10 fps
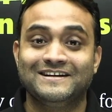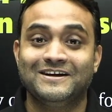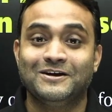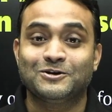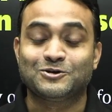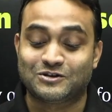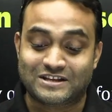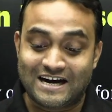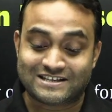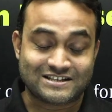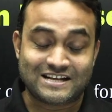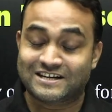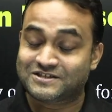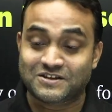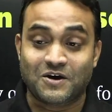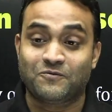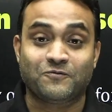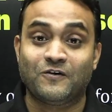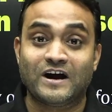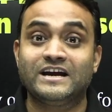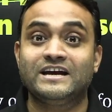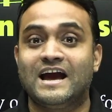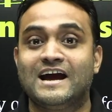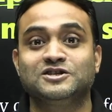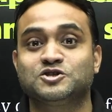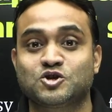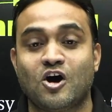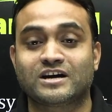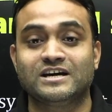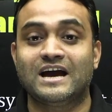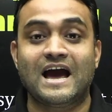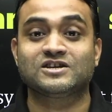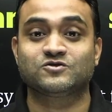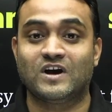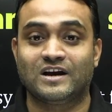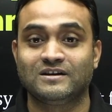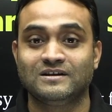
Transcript: So that's that's funny and shocking as well,